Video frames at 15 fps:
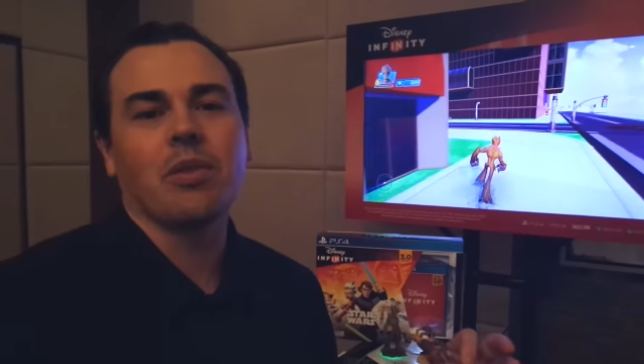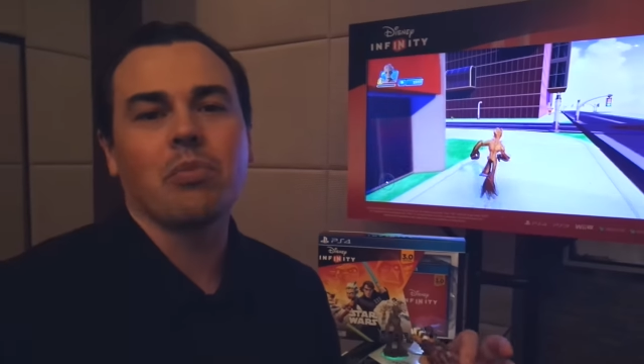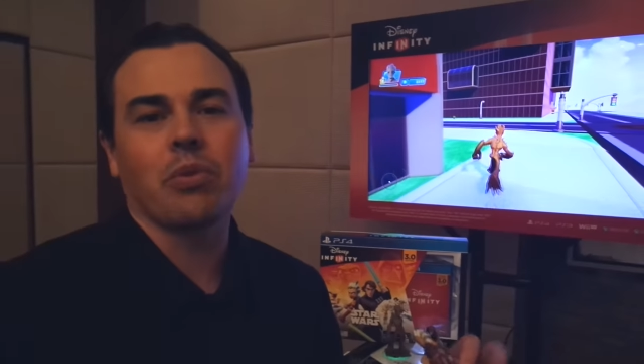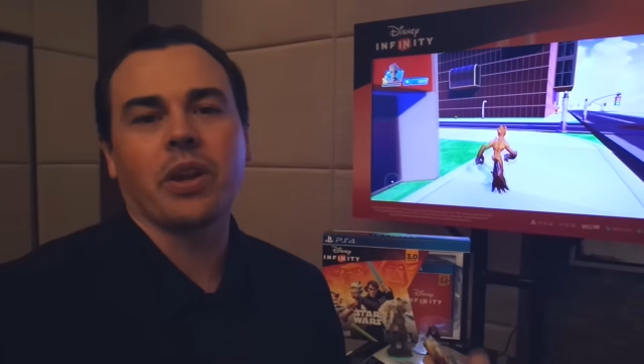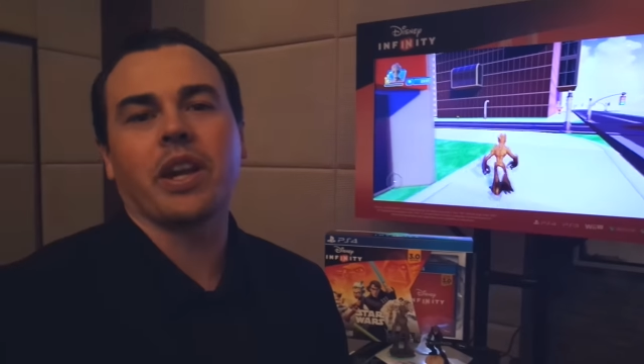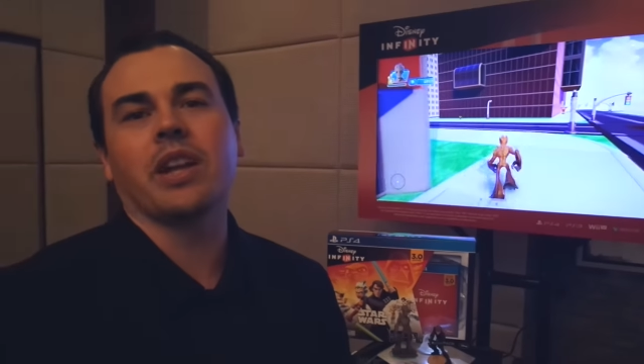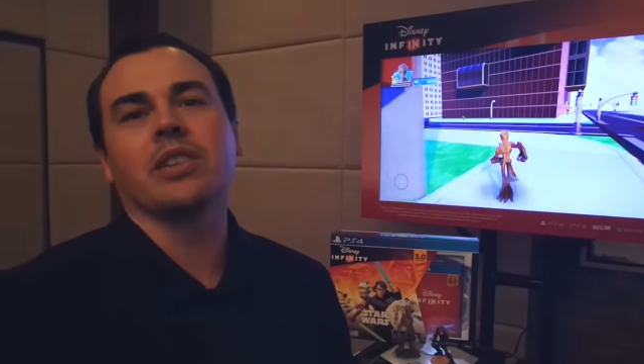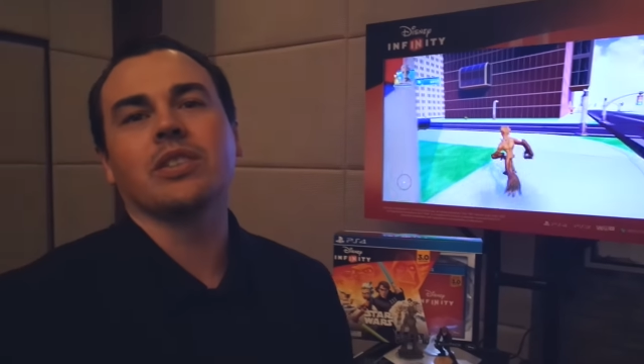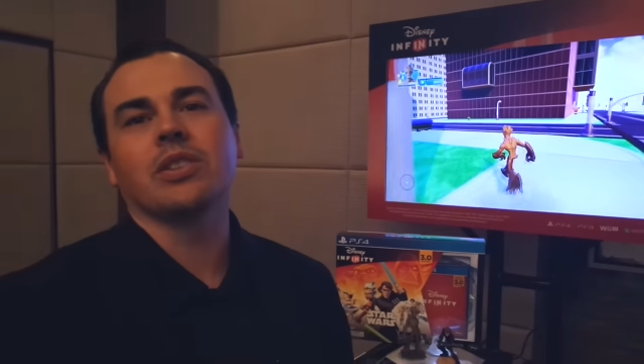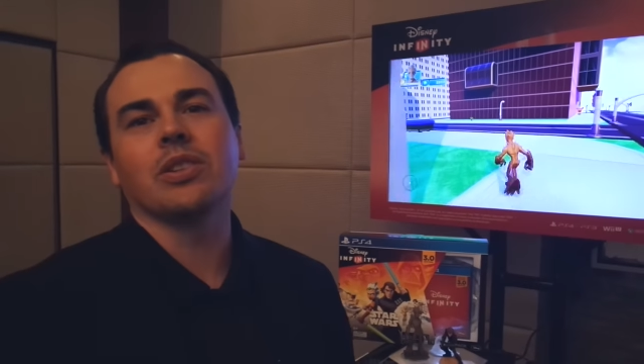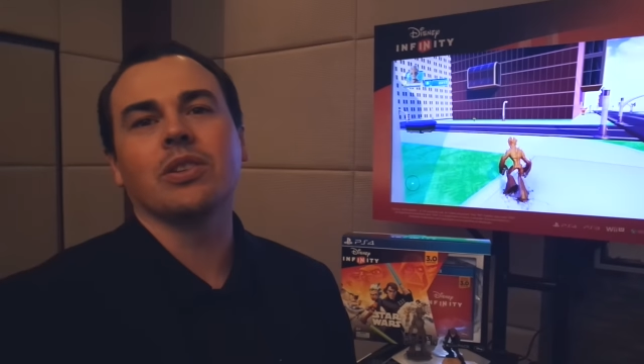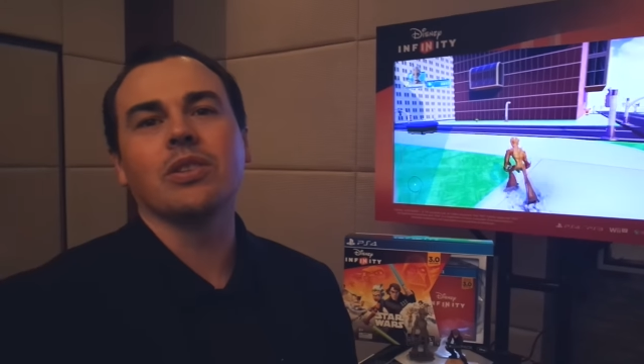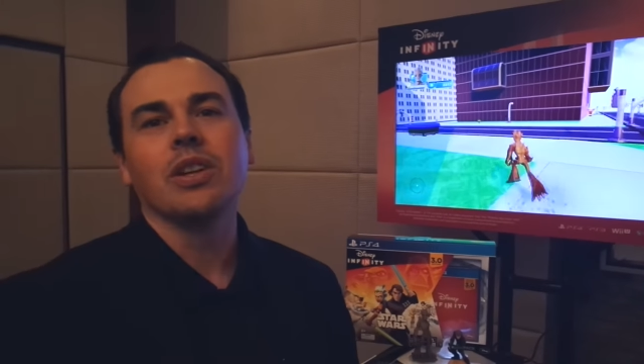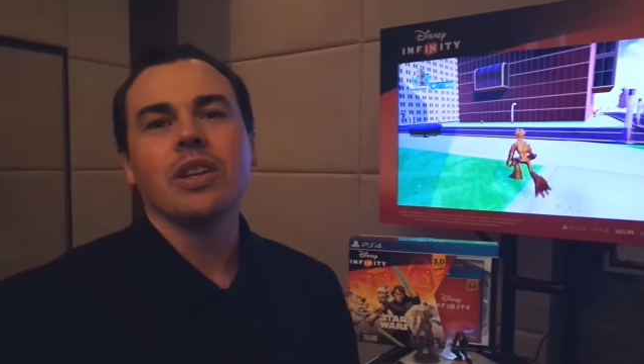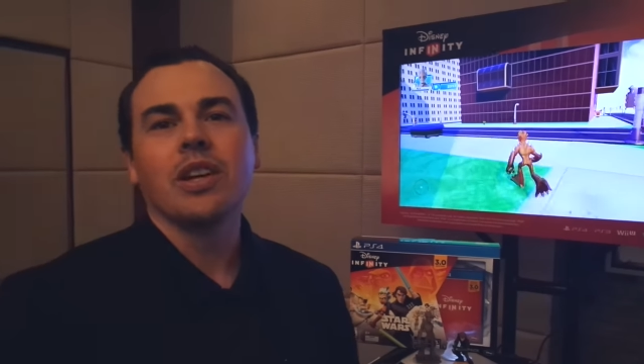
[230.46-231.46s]
on brand.
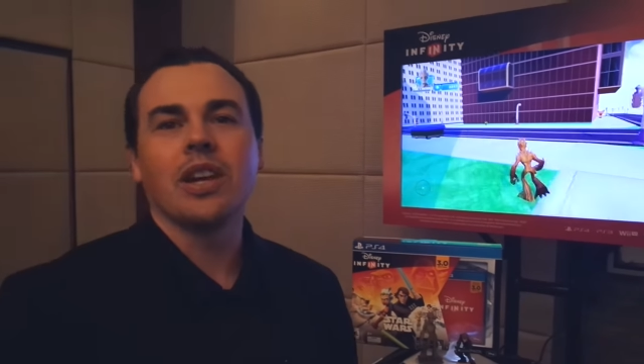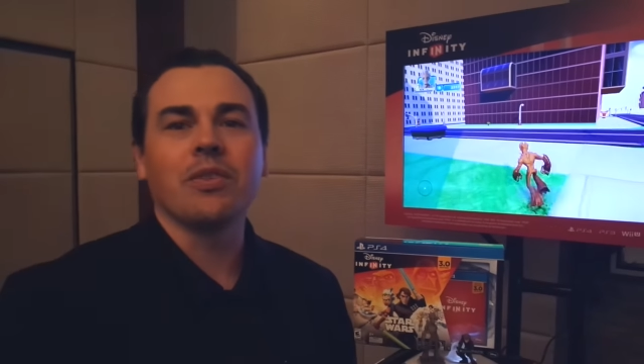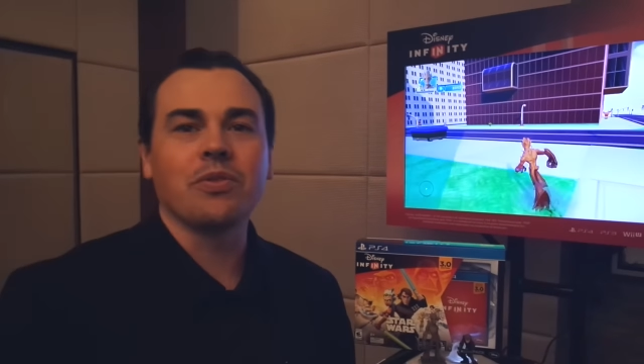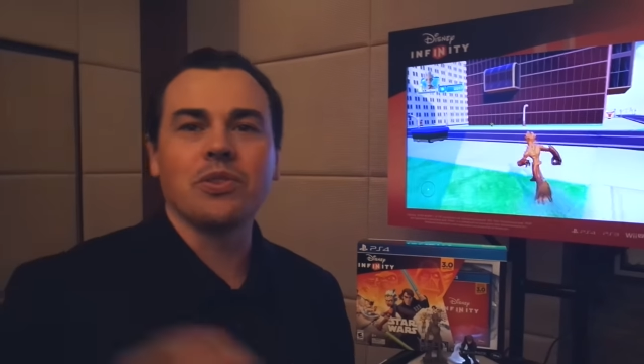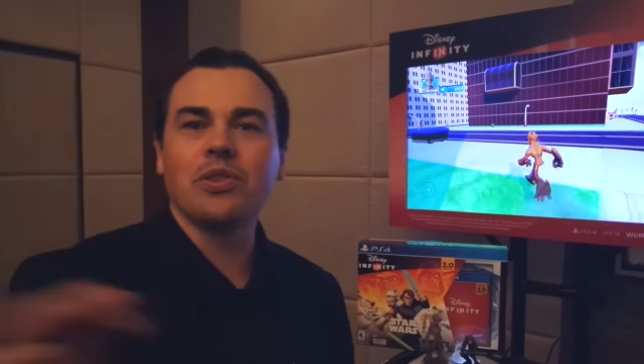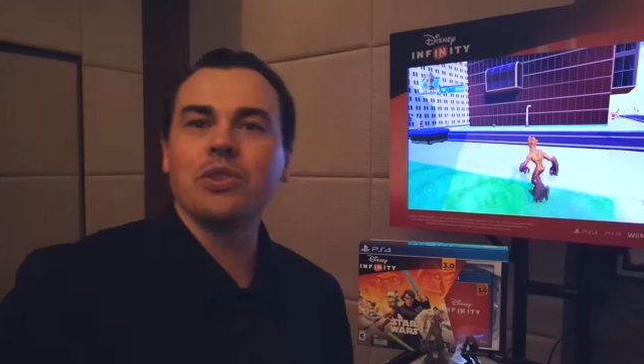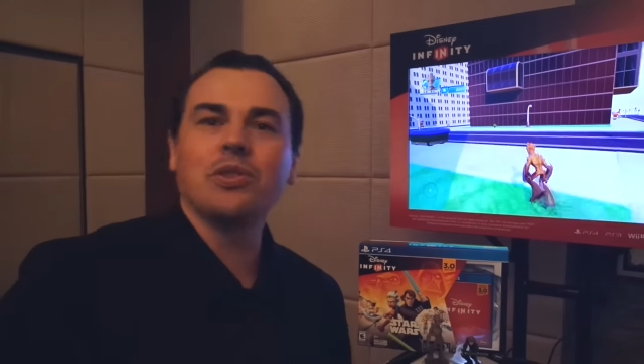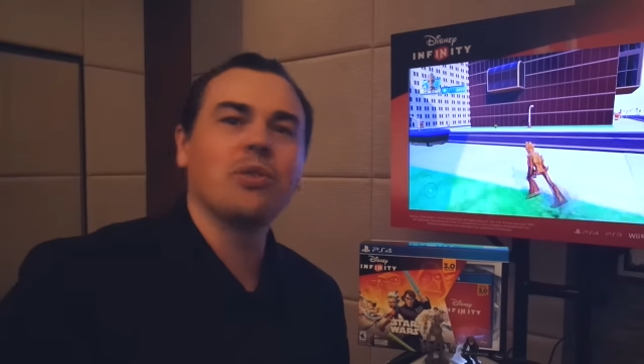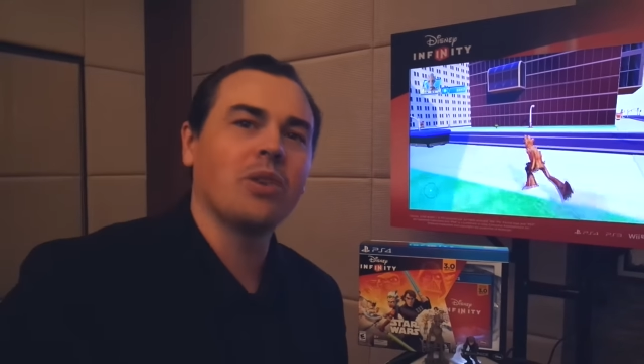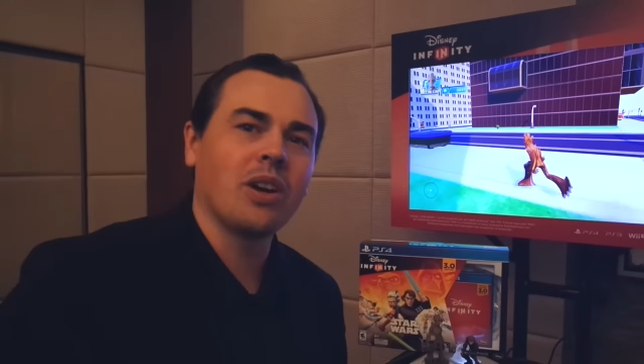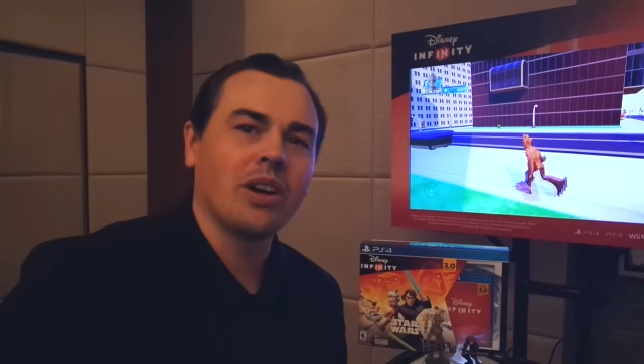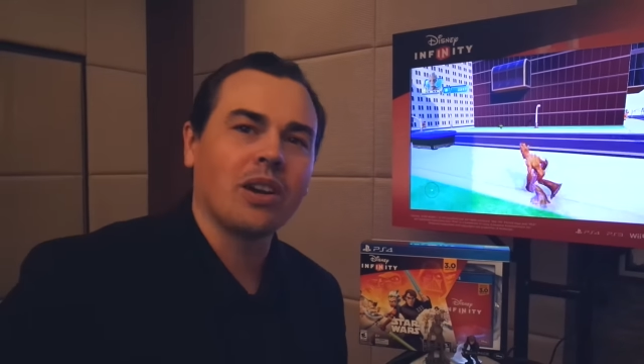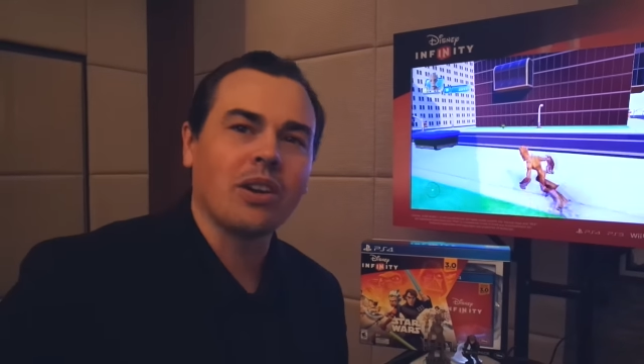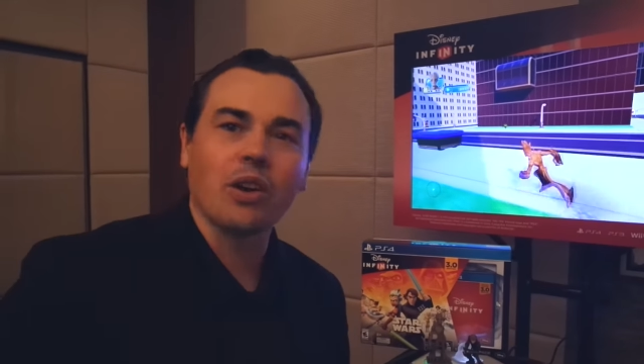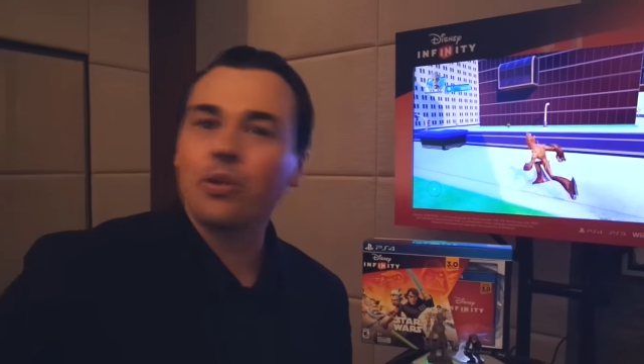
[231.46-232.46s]
So if you
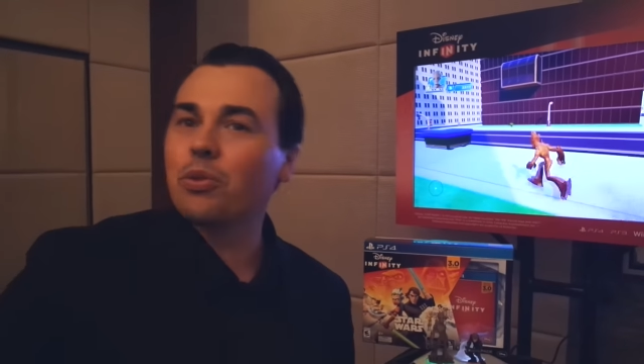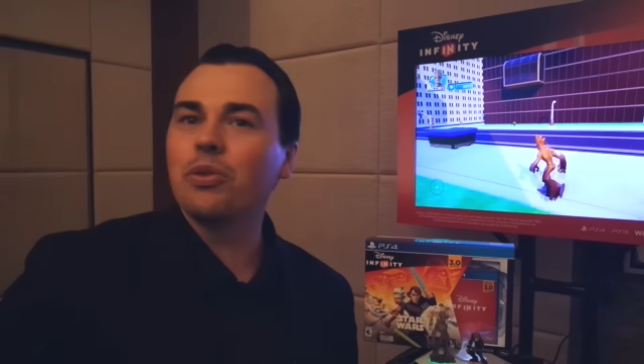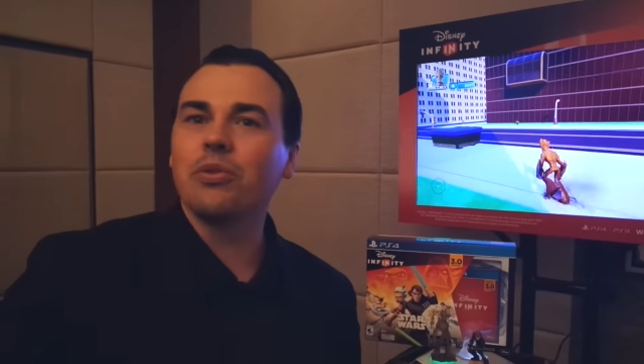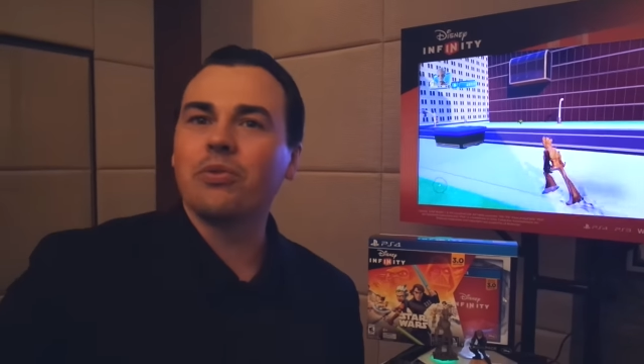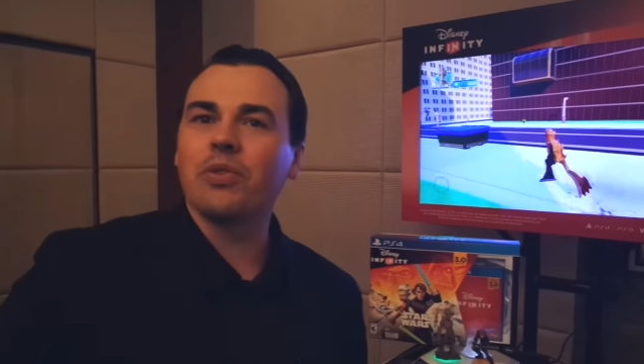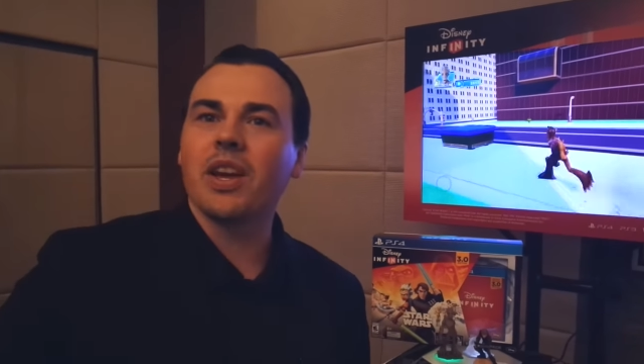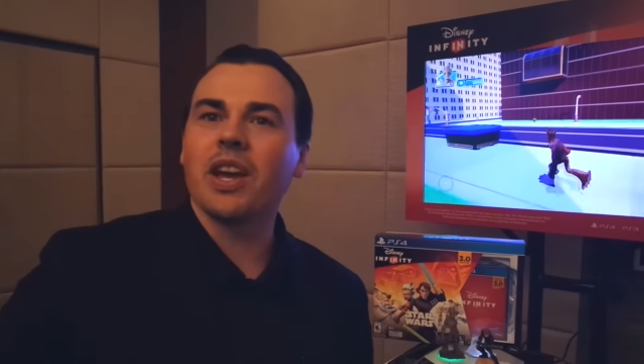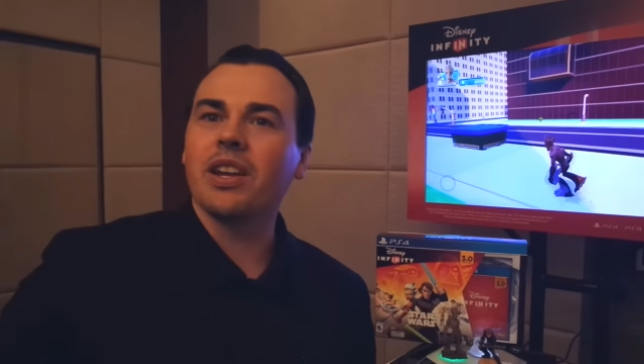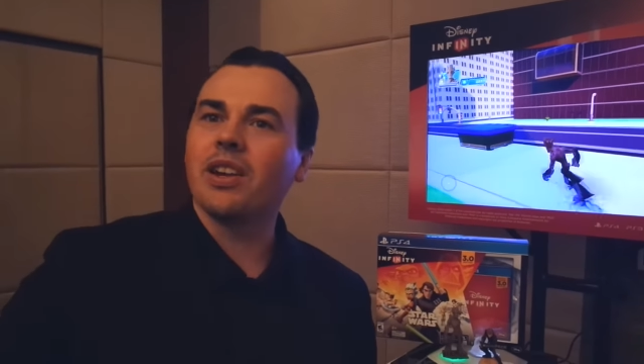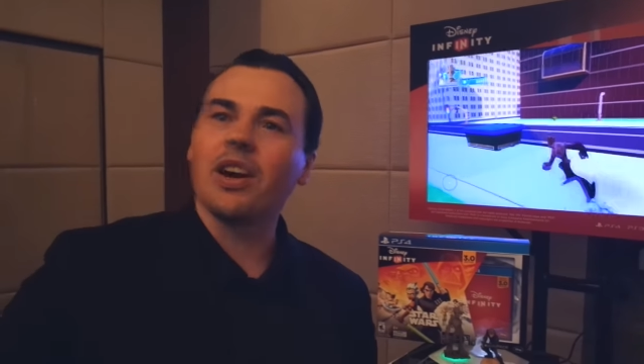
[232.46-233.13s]
are a Groot fan,